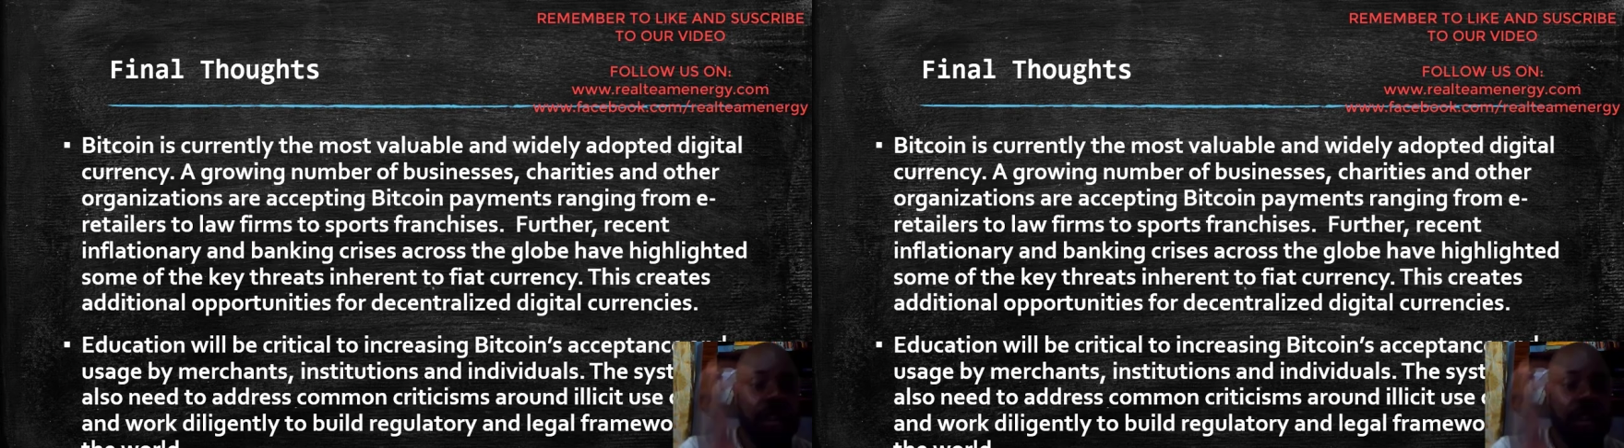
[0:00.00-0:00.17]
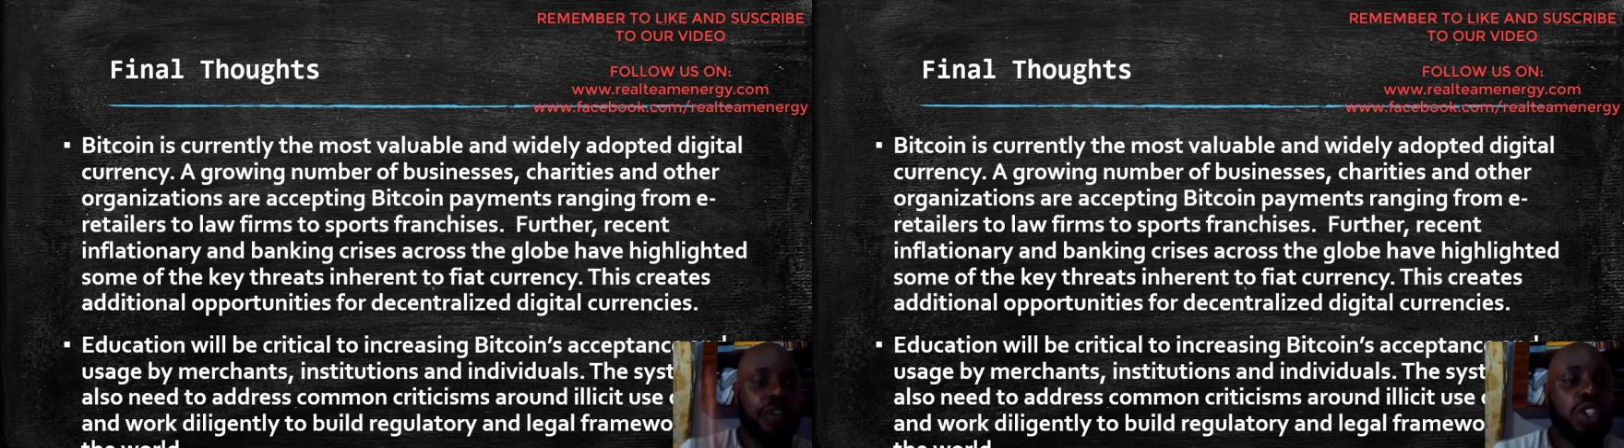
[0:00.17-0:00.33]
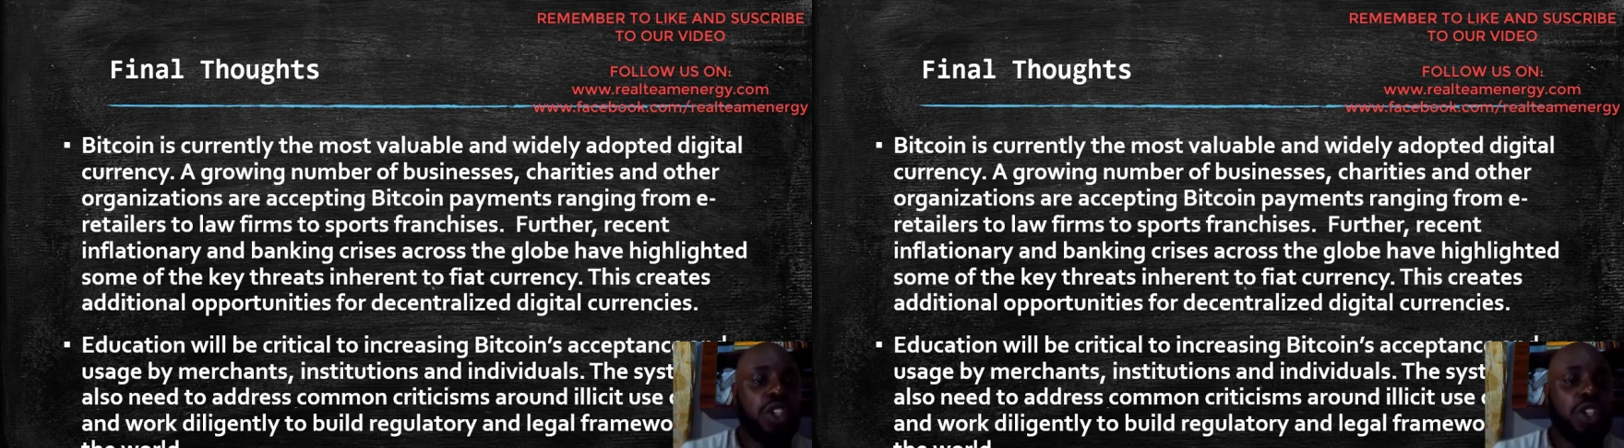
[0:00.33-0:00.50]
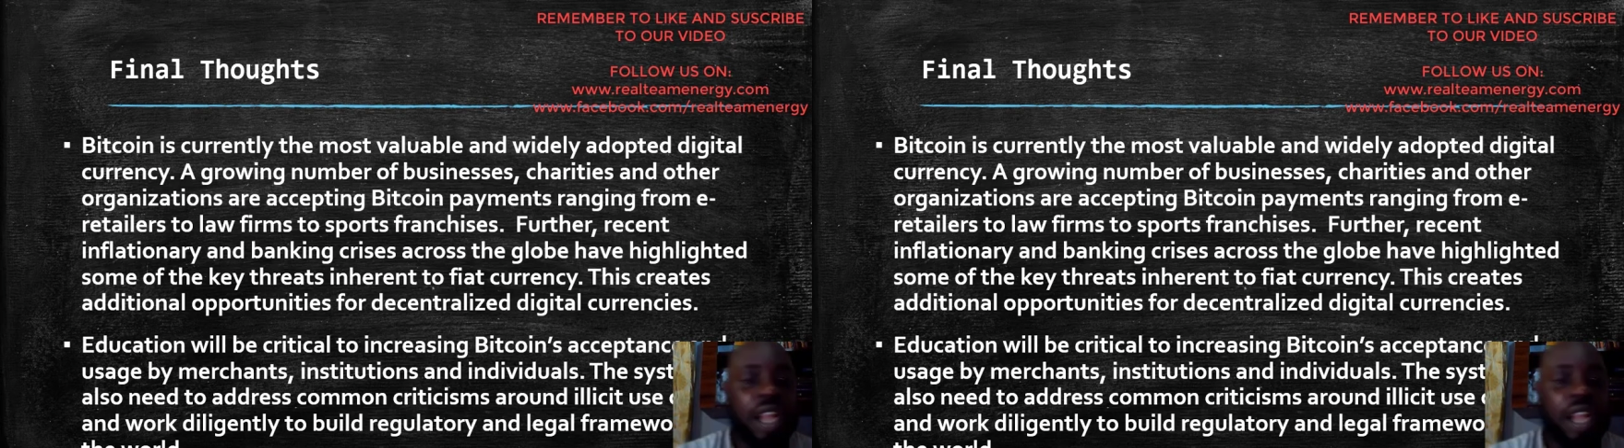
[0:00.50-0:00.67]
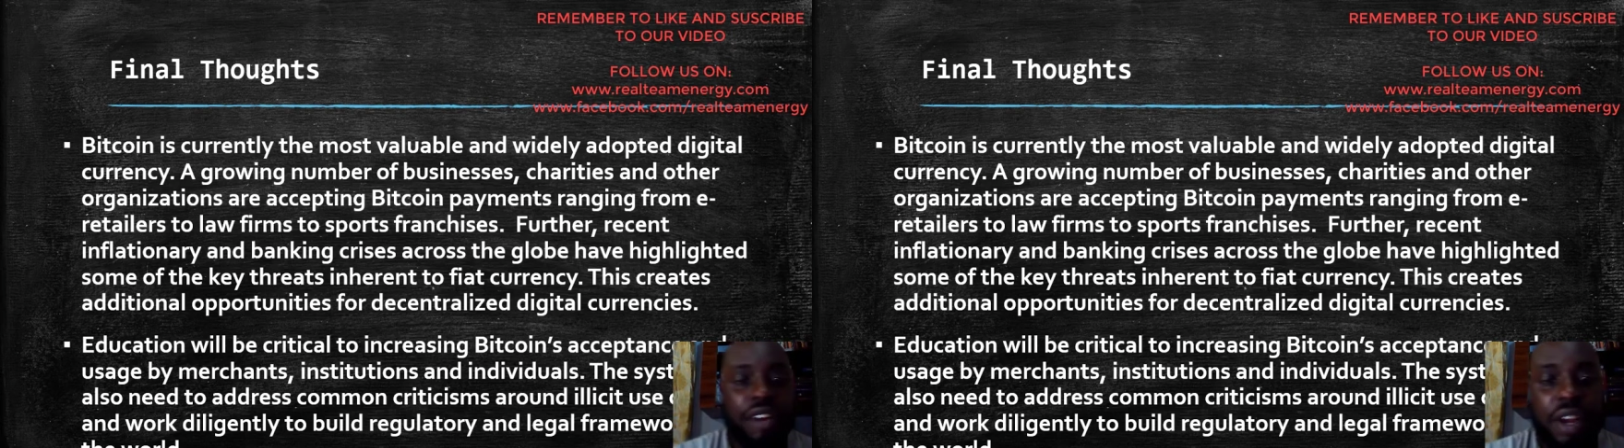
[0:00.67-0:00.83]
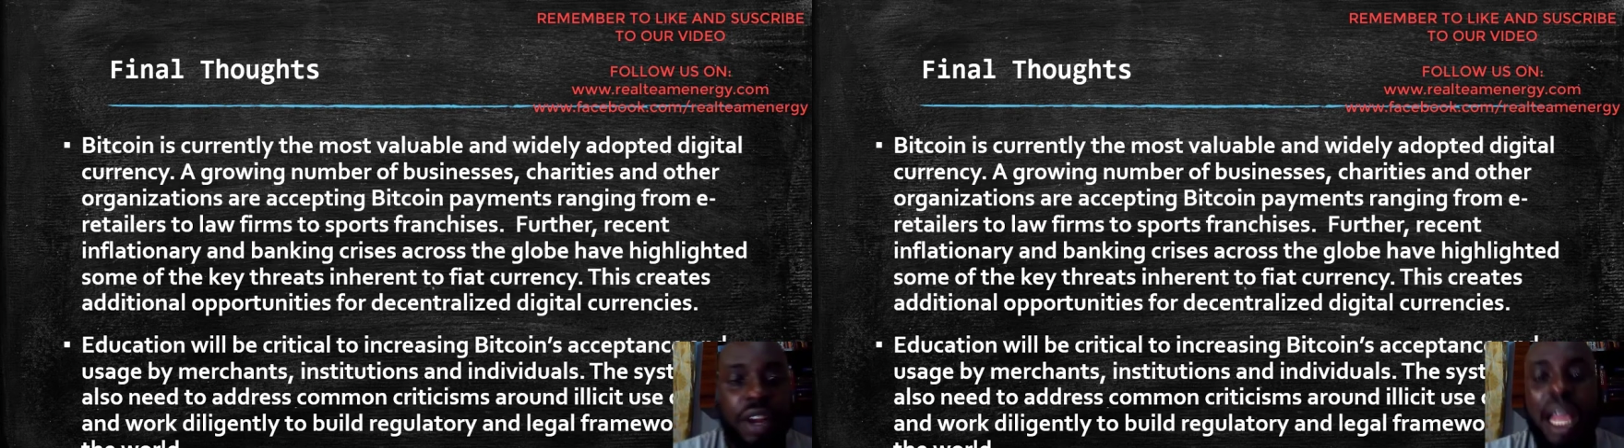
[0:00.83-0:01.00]

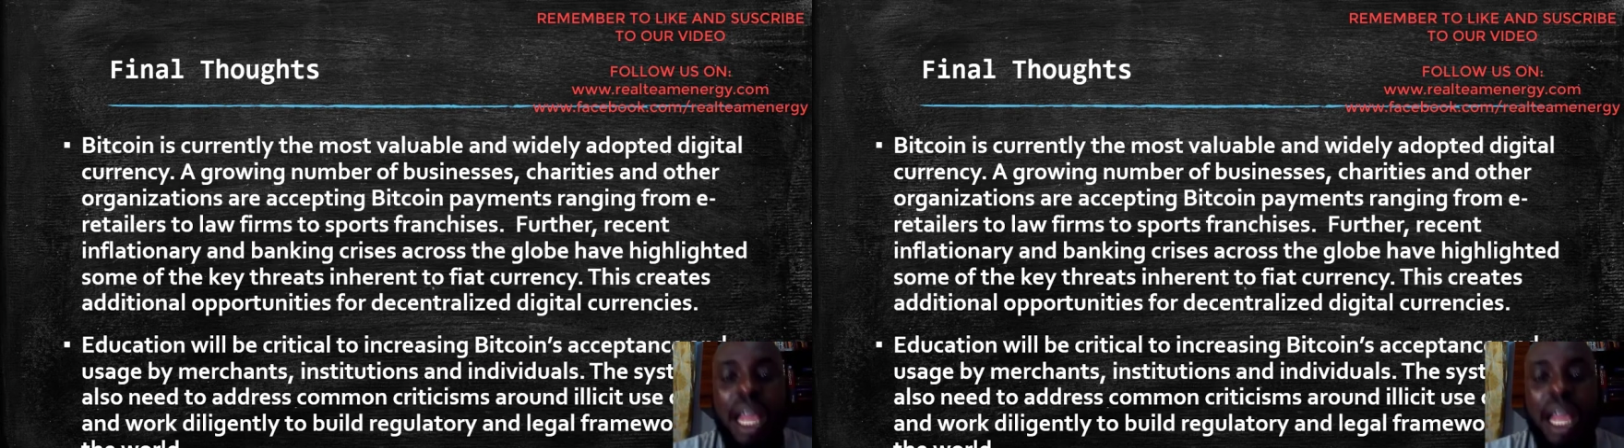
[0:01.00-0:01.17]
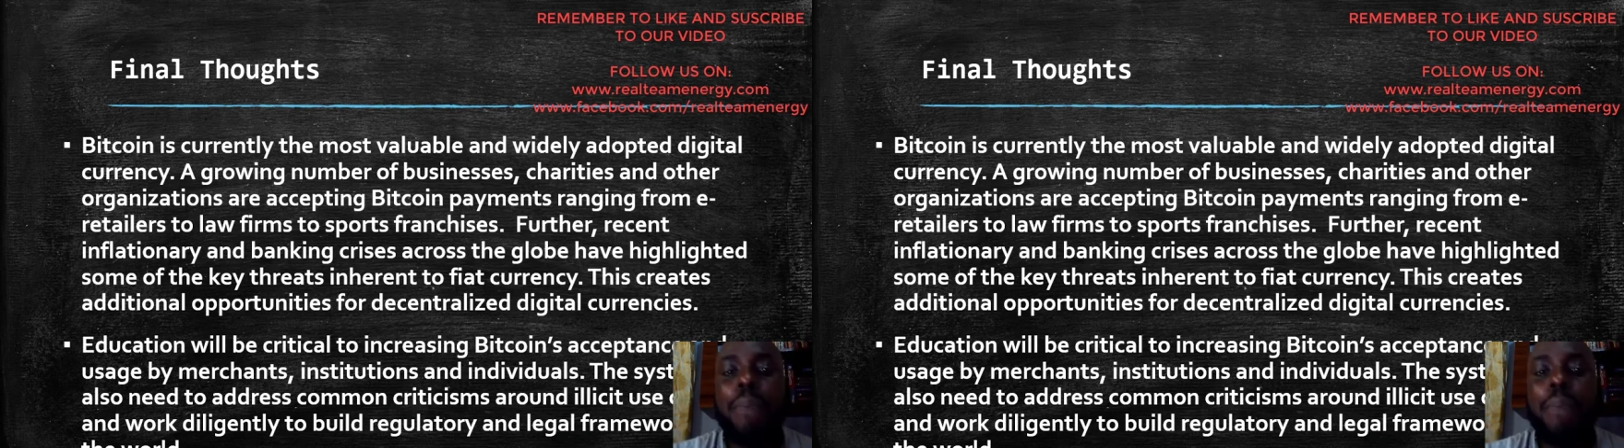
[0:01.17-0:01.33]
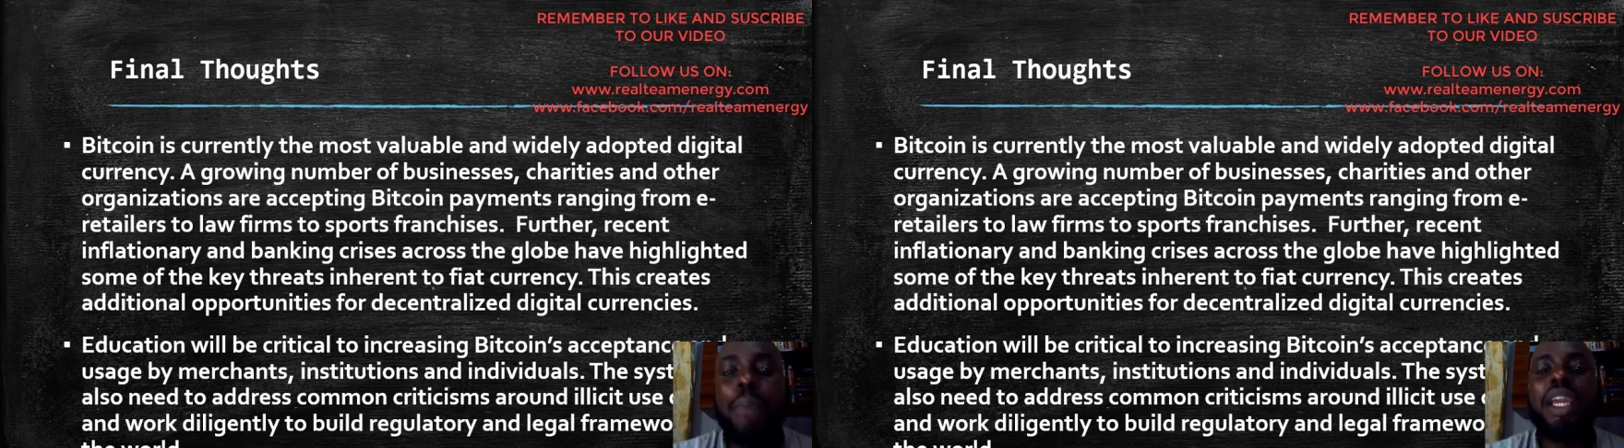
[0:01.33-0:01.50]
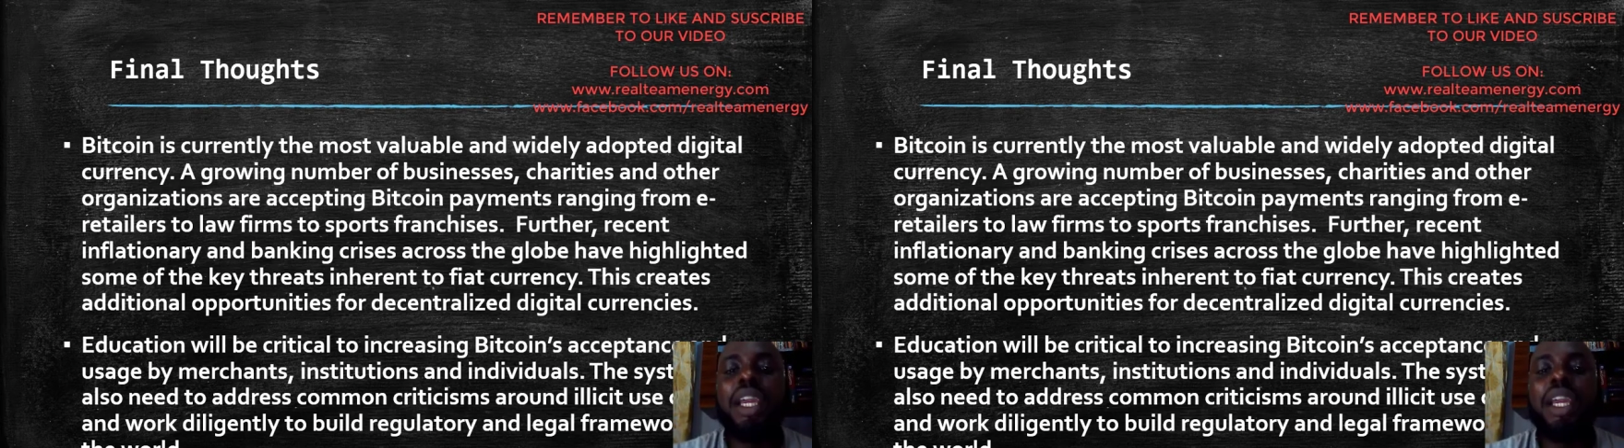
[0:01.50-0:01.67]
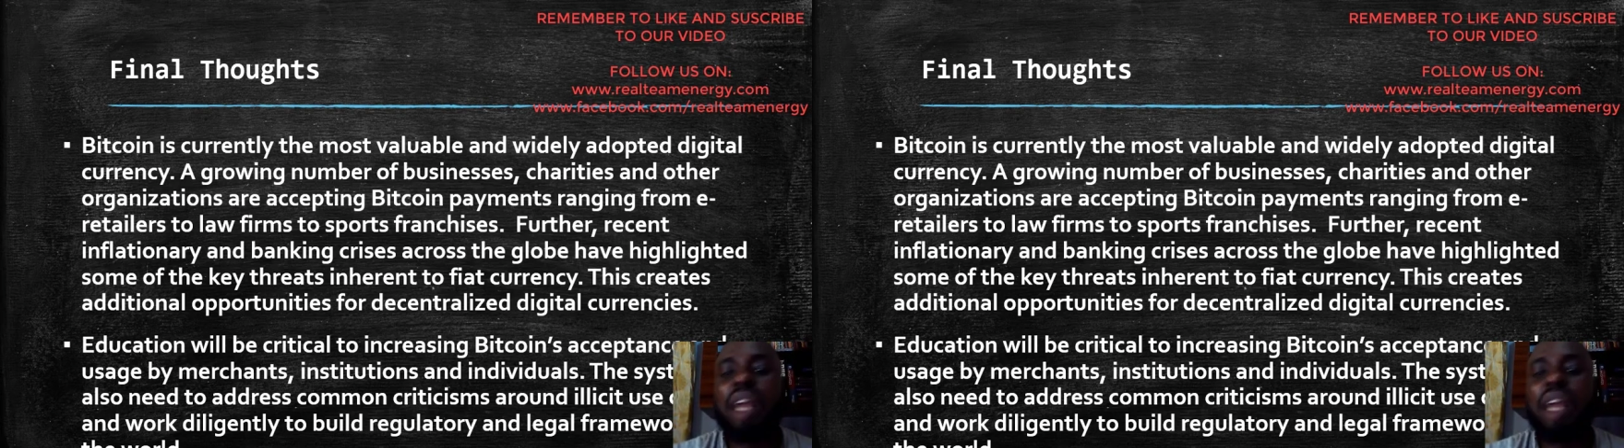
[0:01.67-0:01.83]
inflationary and banking